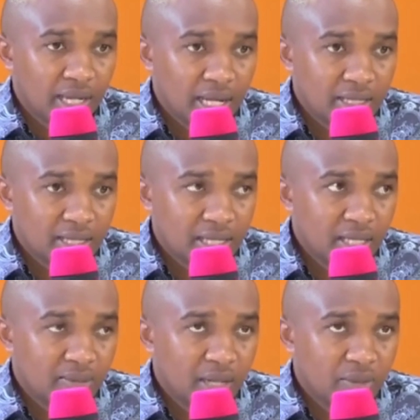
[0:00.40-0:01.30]
And I'd
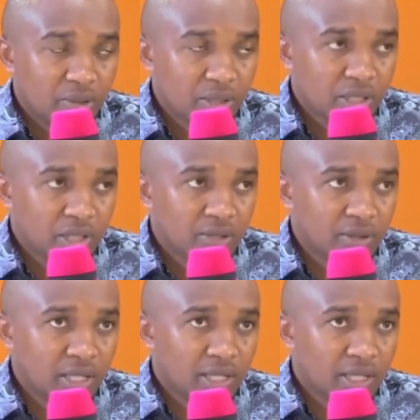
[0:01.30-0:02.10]
said my position,